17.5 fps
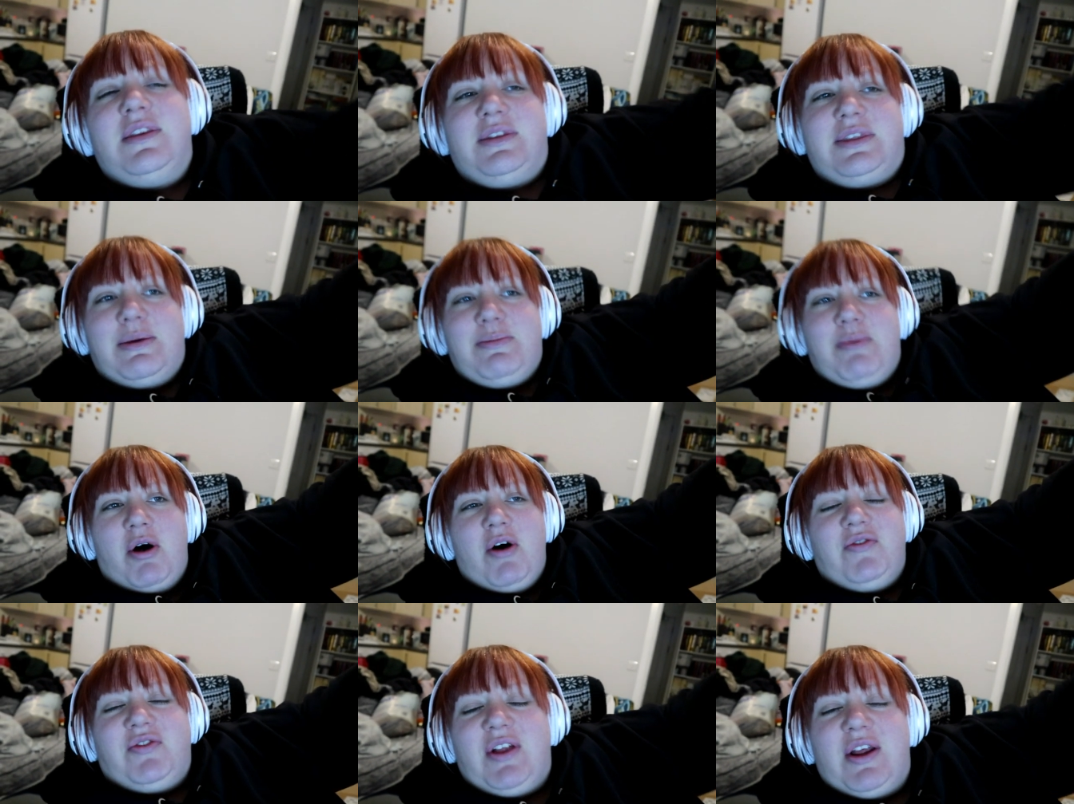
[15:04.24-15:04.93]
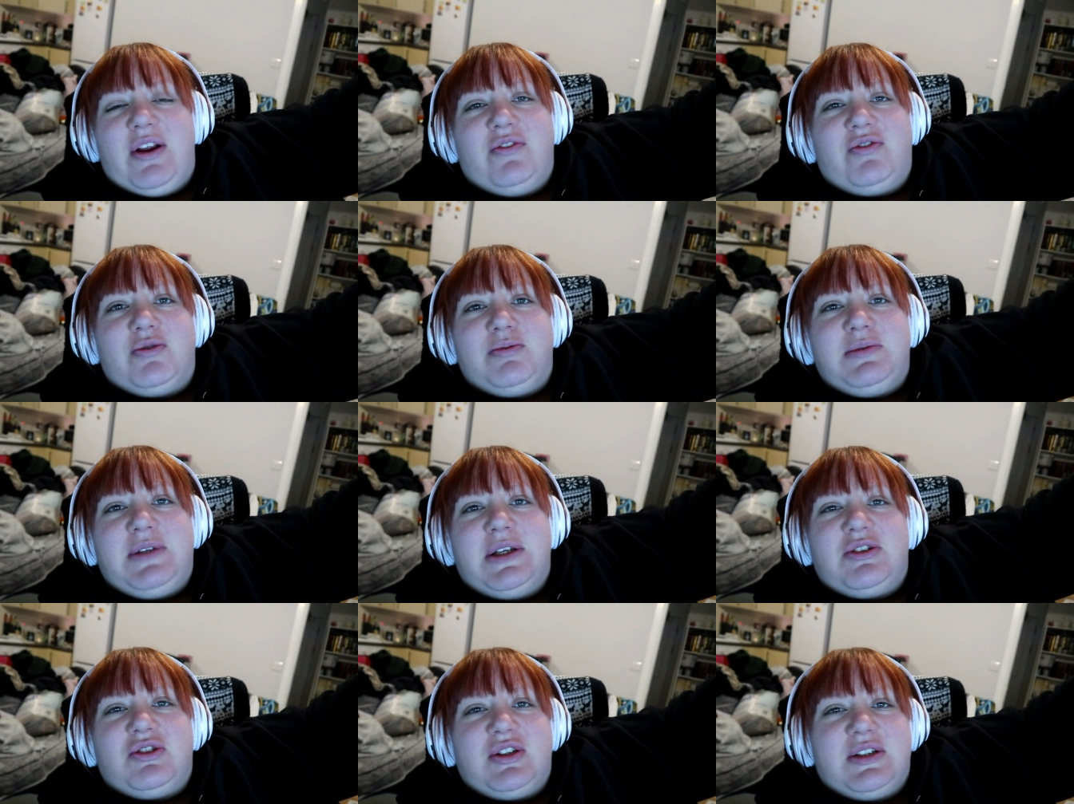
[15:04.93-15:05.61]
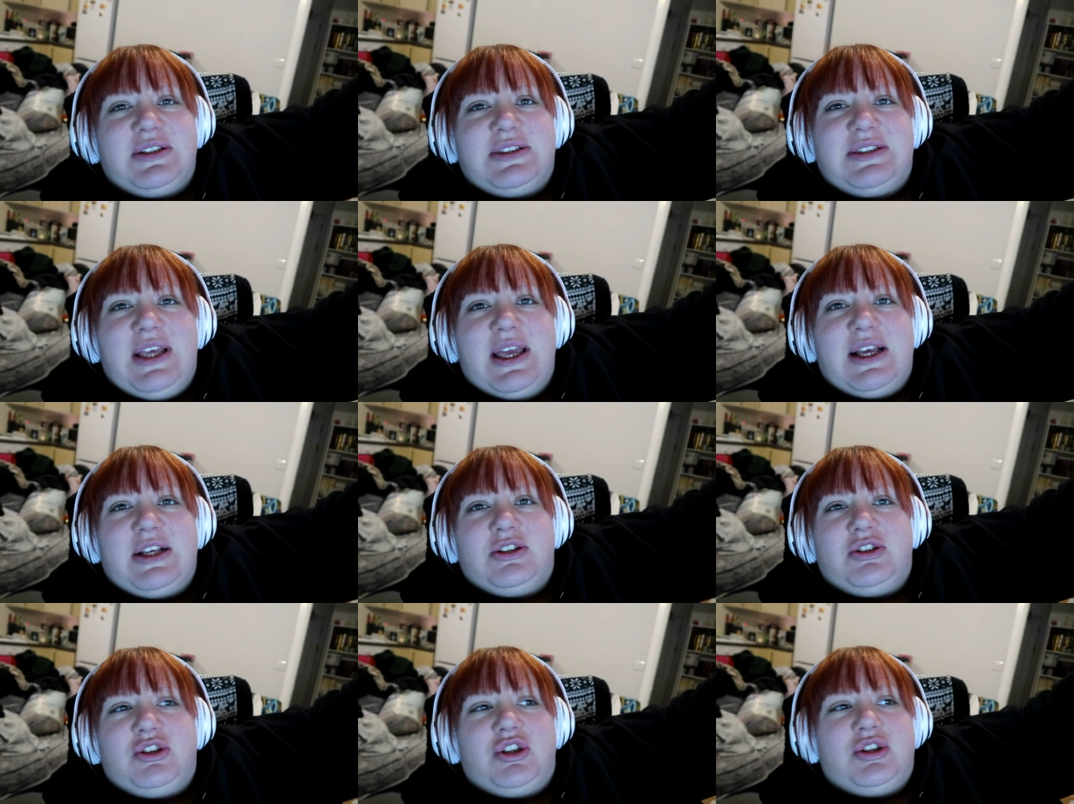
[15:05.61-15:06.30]
The Morphling from District
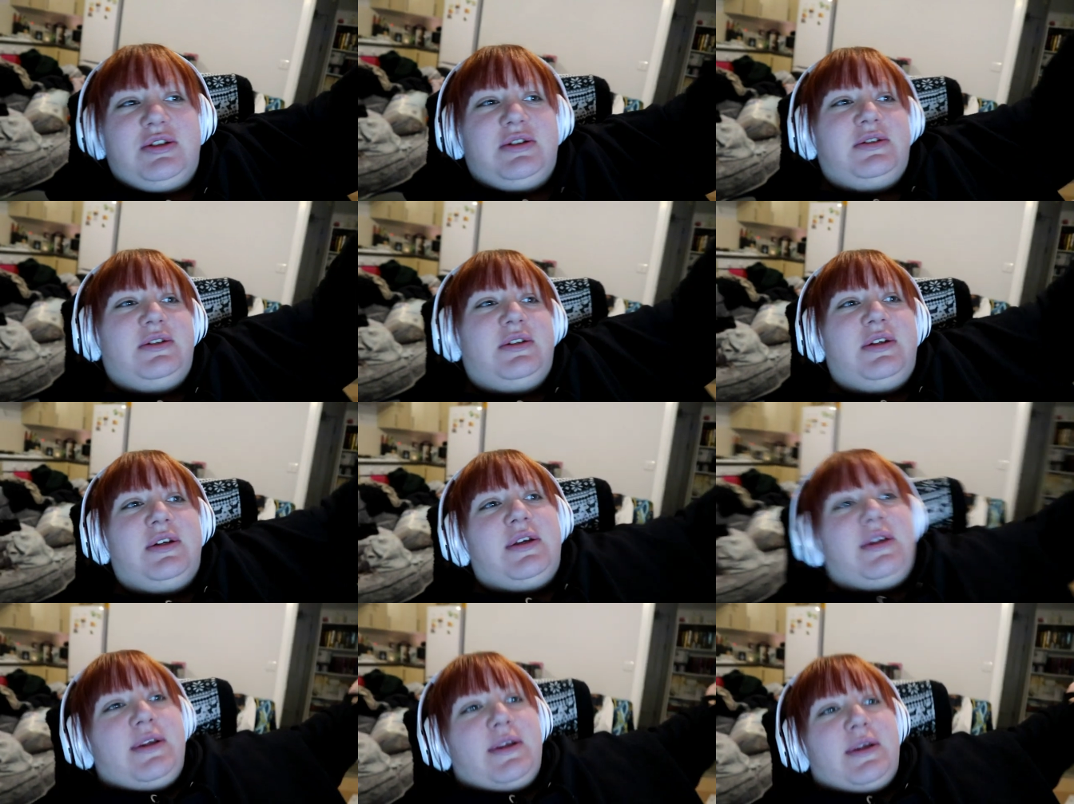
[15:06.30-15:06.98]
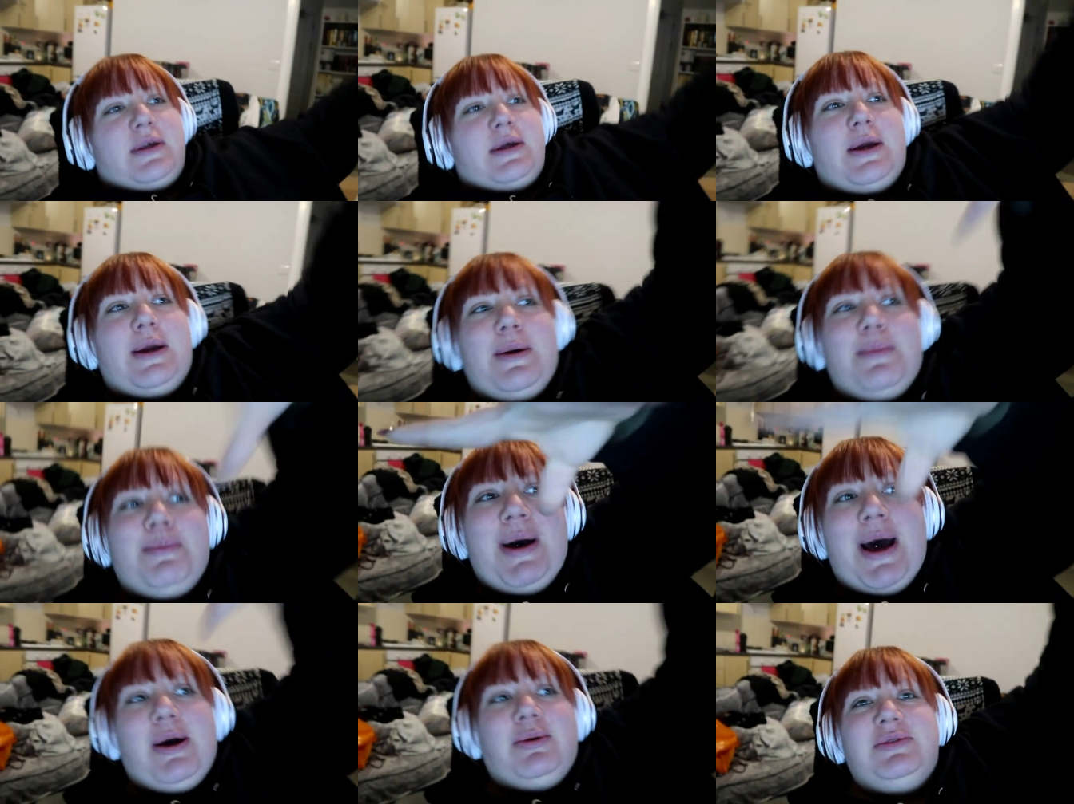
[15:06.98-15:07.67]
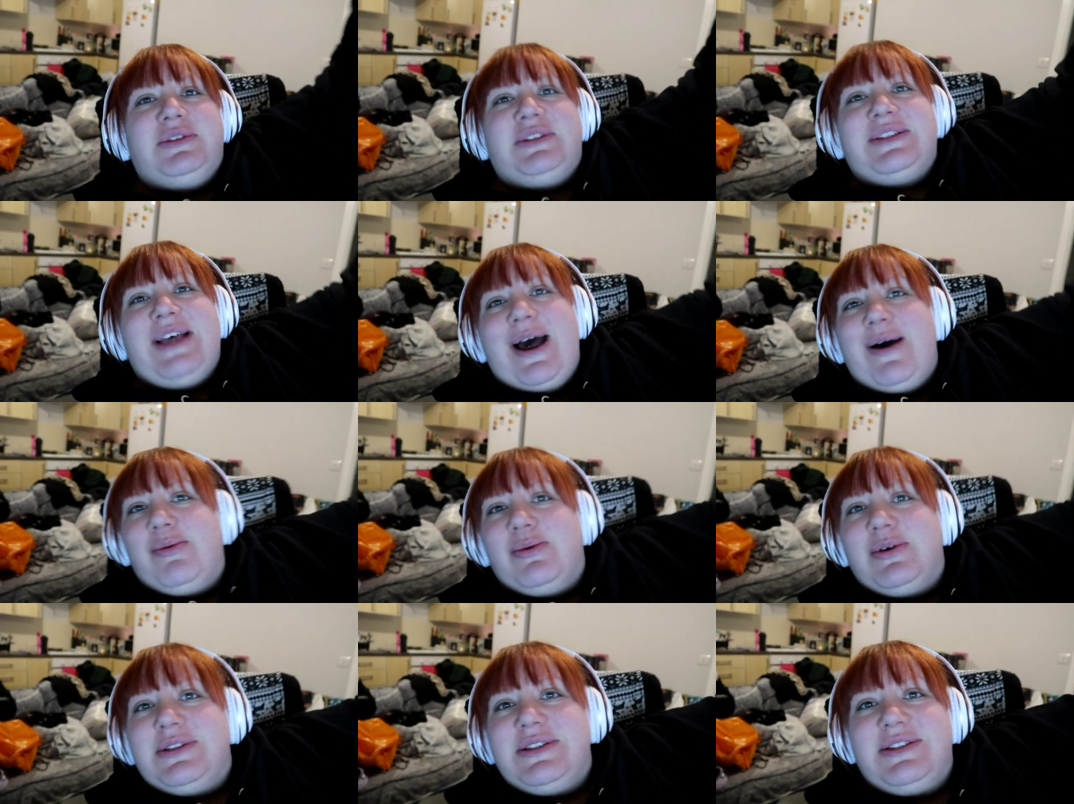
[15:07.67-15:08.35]
6 just pounces
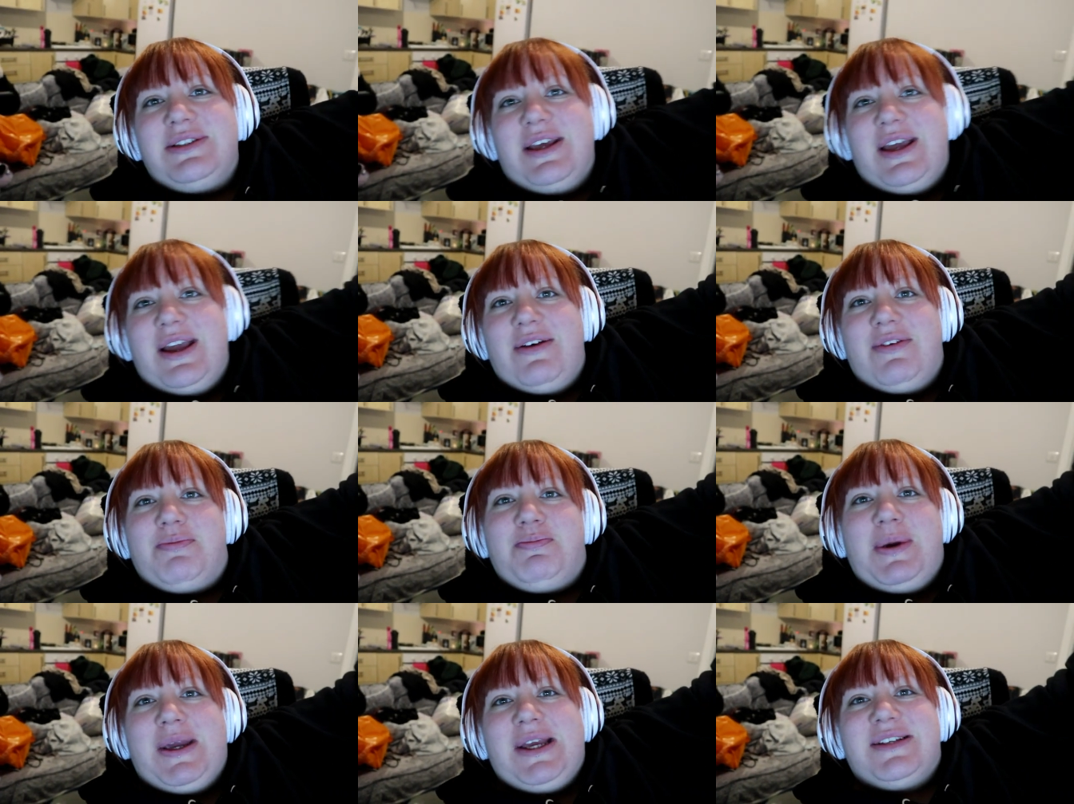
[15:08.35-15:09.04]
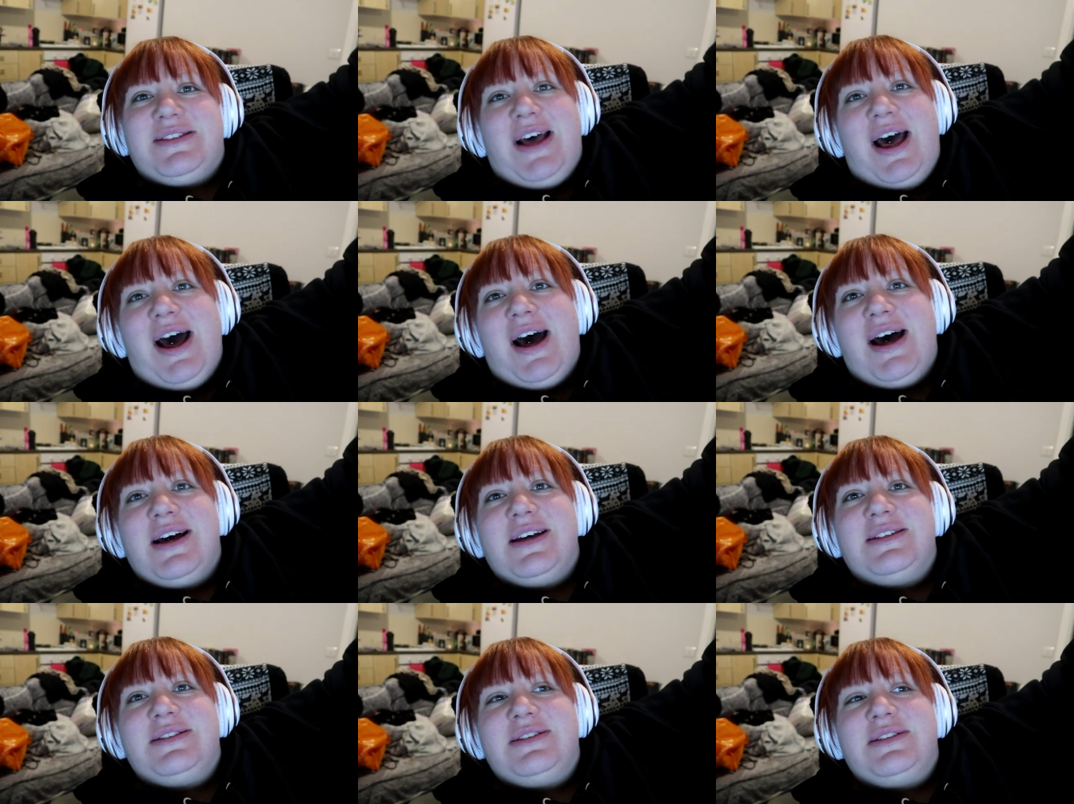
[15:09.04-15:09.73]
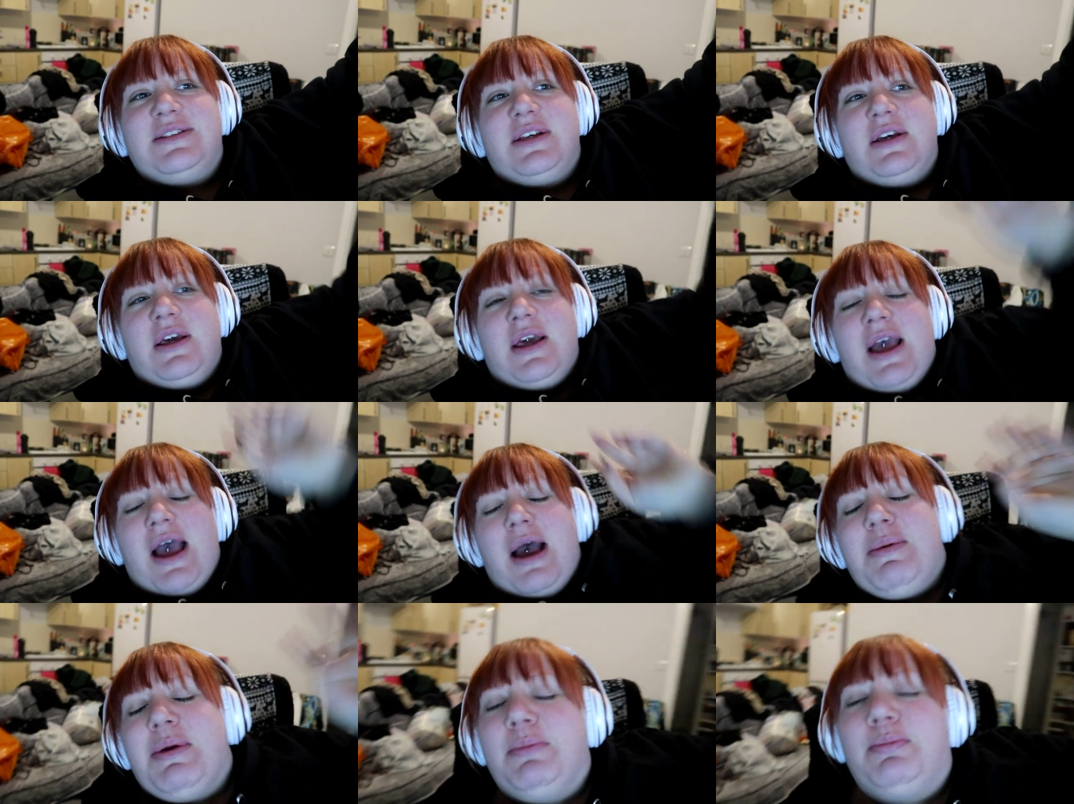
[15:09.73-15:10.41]
out and saves Peeta's ass.
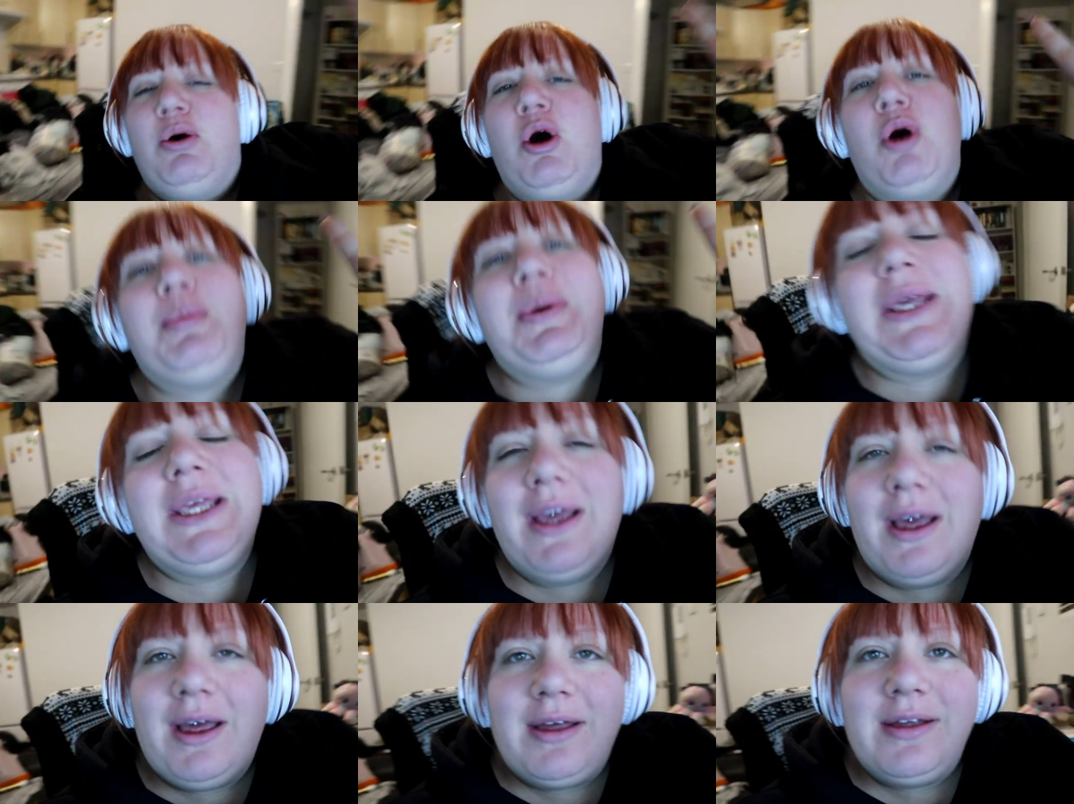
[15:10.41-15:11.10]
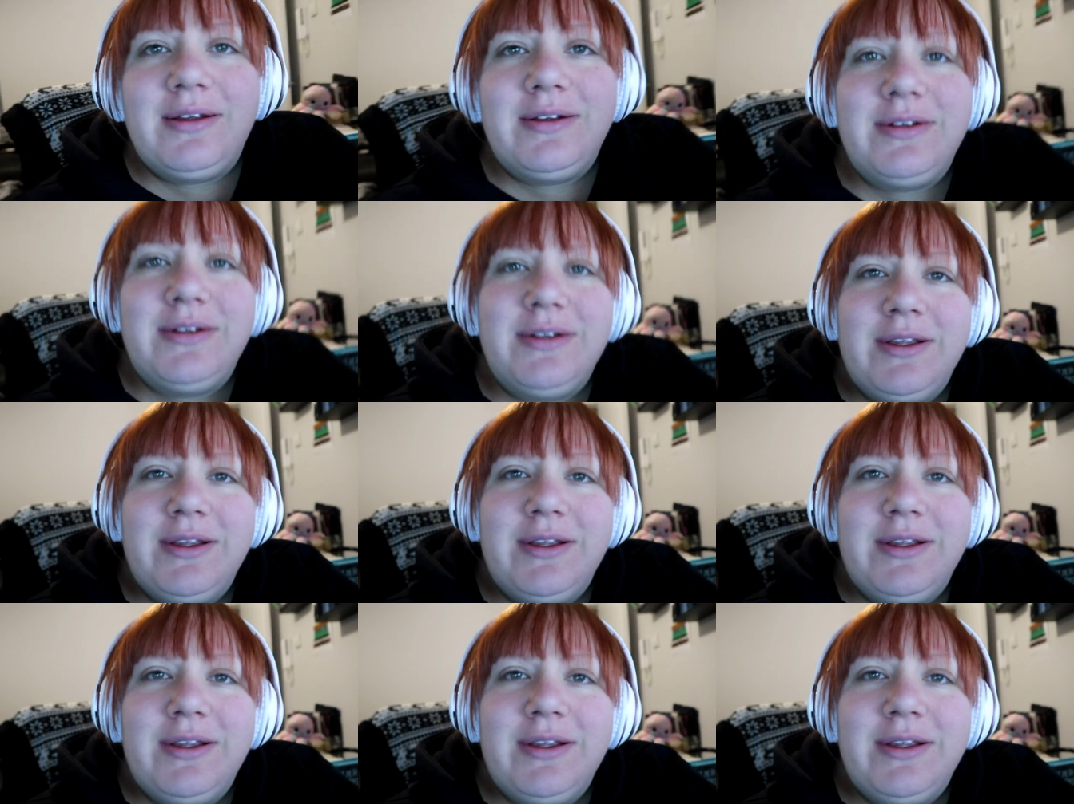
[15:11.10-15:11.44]
I mean, poor Peeta.